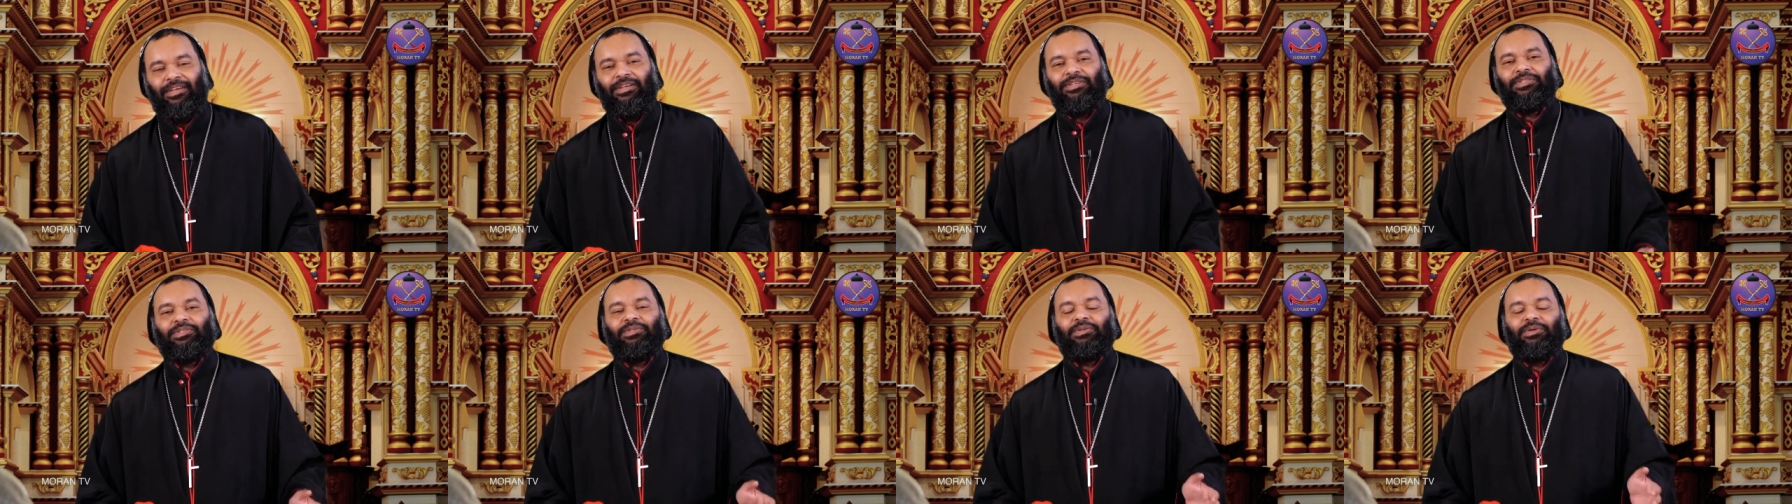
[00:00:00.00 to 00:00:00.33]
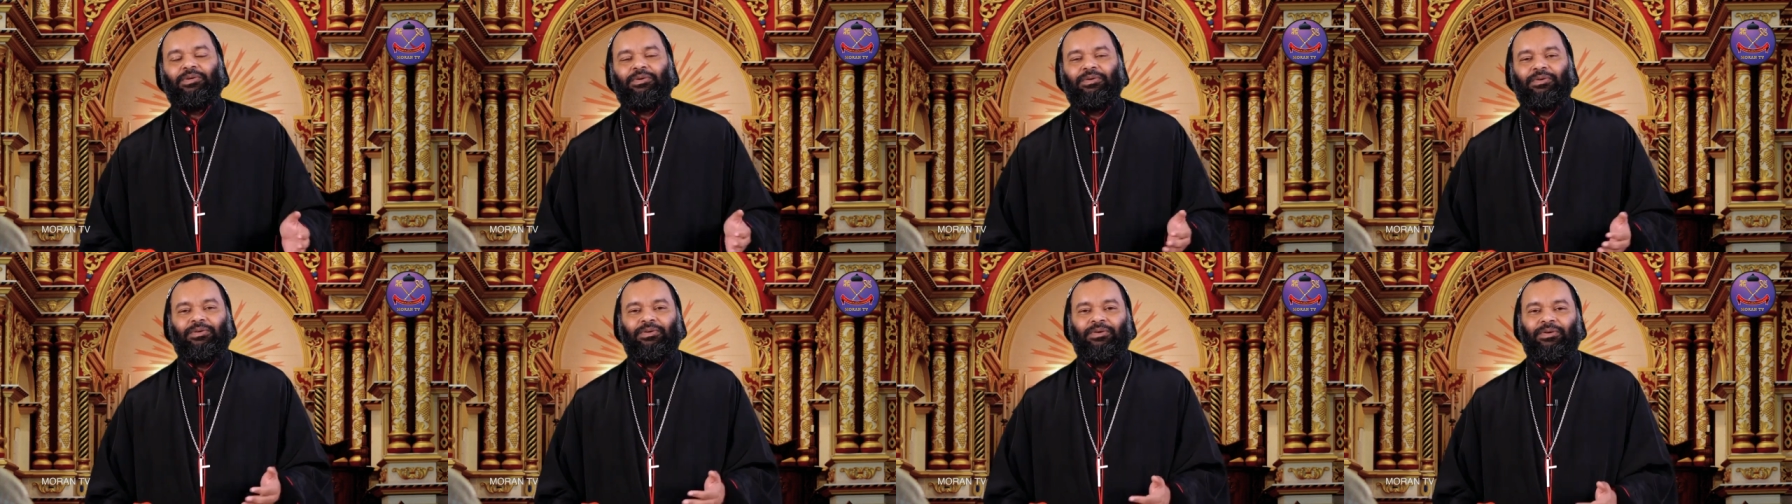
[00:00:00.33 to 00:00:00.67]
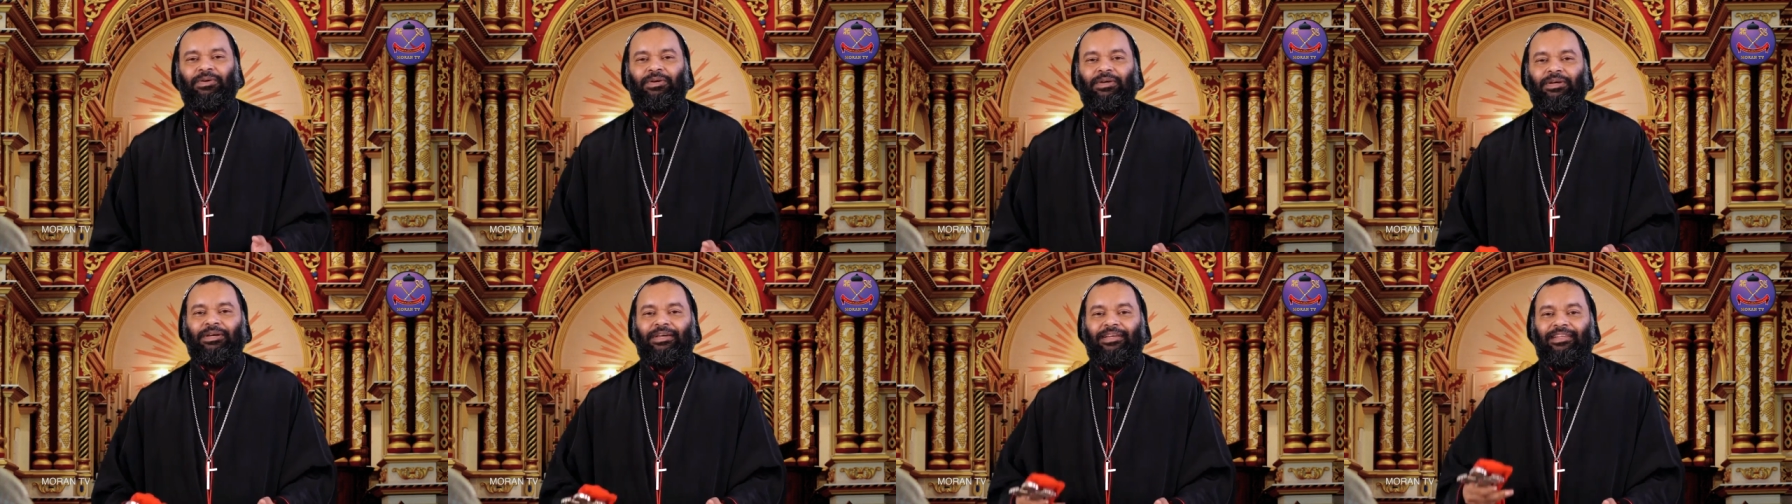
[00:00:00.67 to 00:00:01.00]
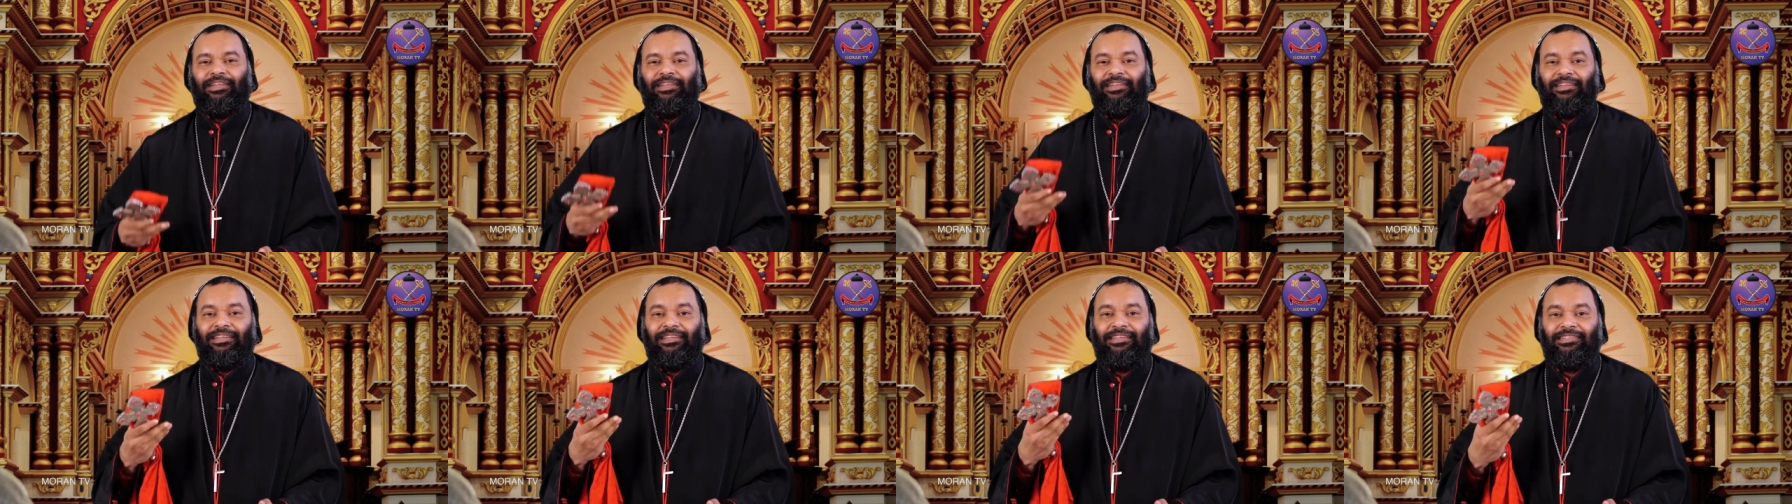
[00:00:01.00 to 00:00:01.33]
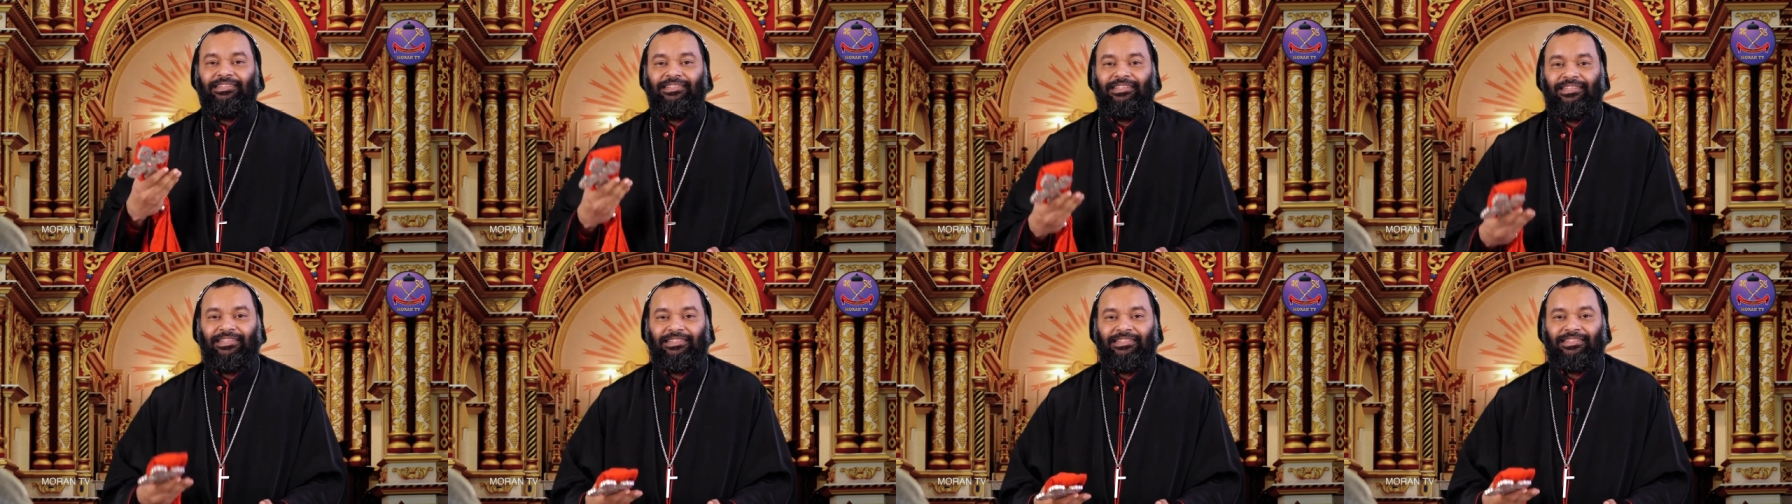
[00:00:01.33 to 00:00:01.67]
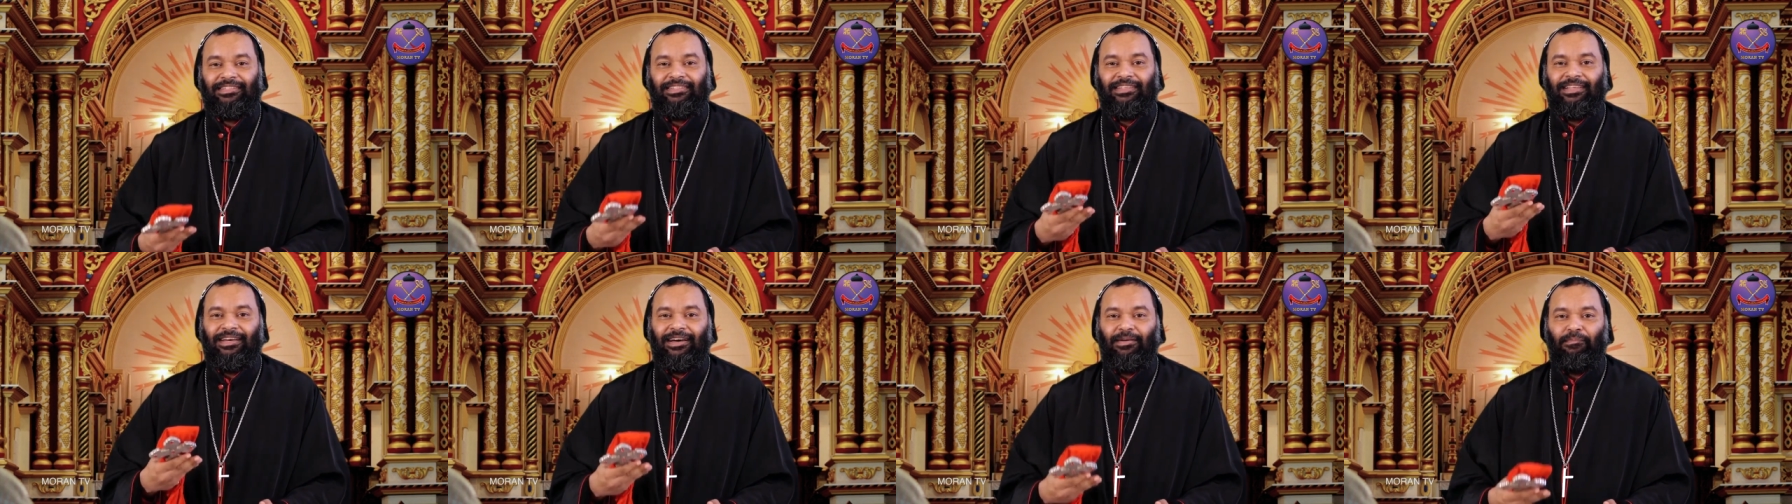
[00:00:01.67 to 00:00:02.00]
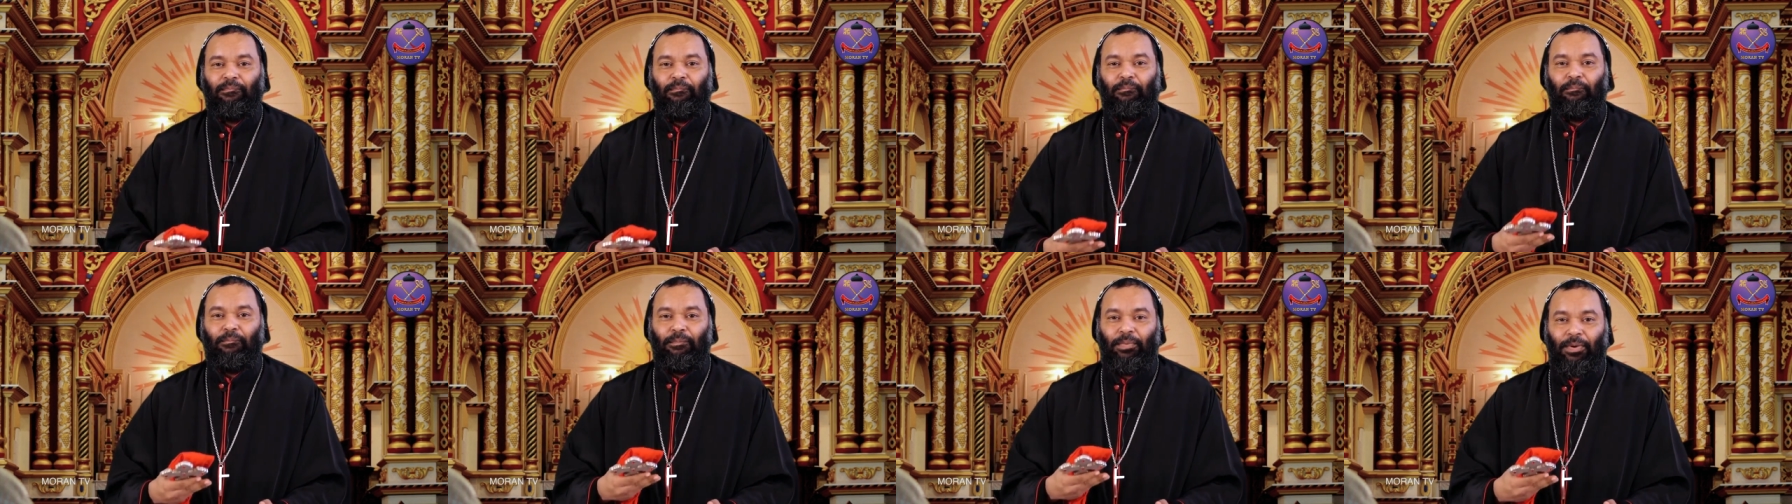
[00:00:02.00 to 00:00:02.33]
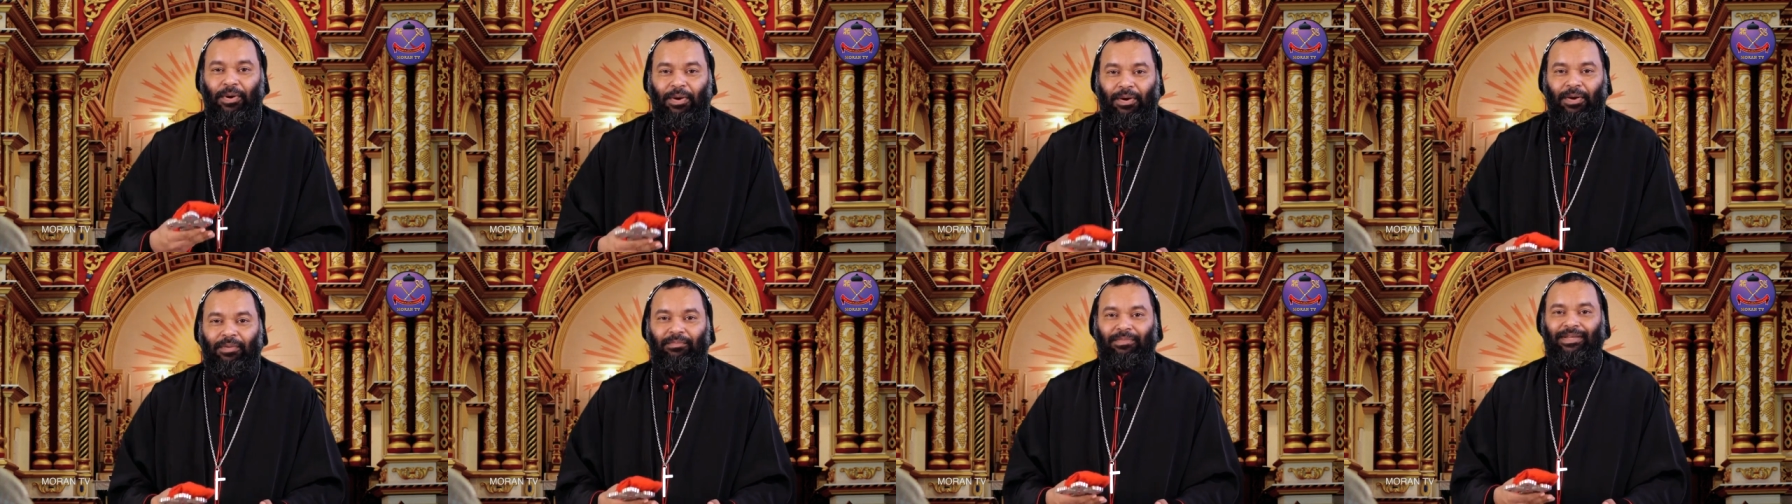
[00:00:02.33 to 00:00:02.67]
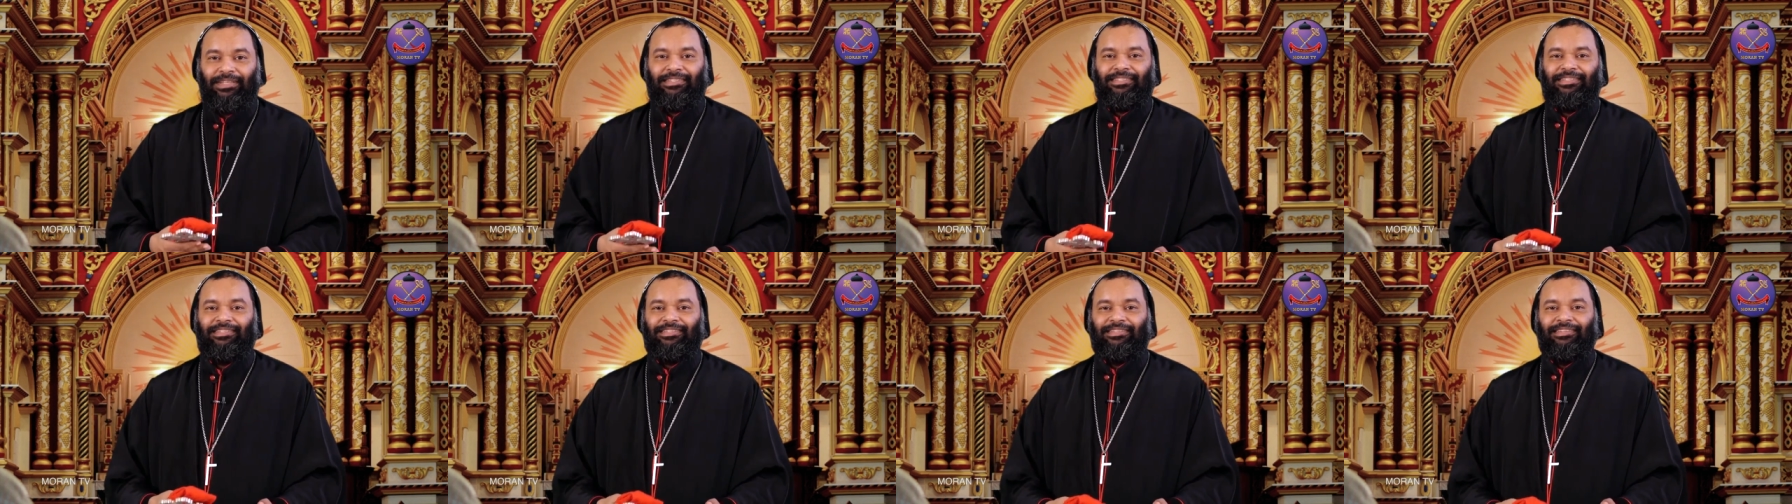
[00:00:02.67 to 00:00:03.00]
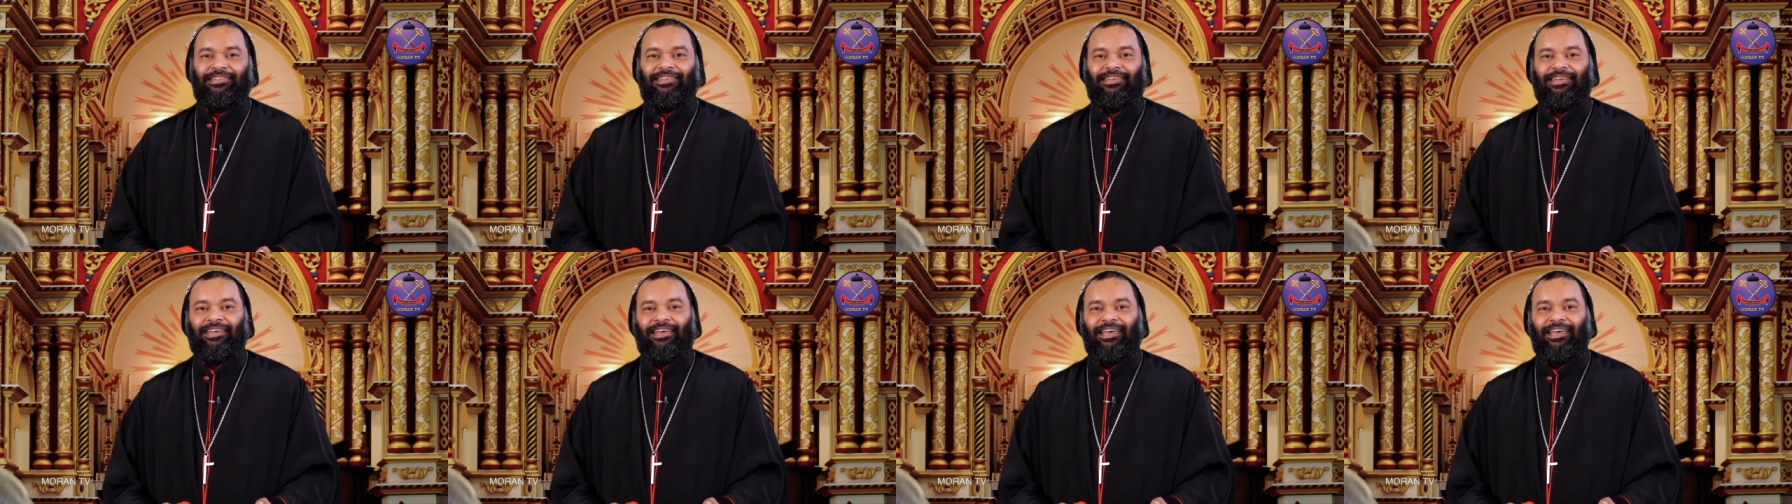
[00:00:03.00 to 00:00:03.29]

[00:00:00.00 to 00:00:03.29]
So, this is the promise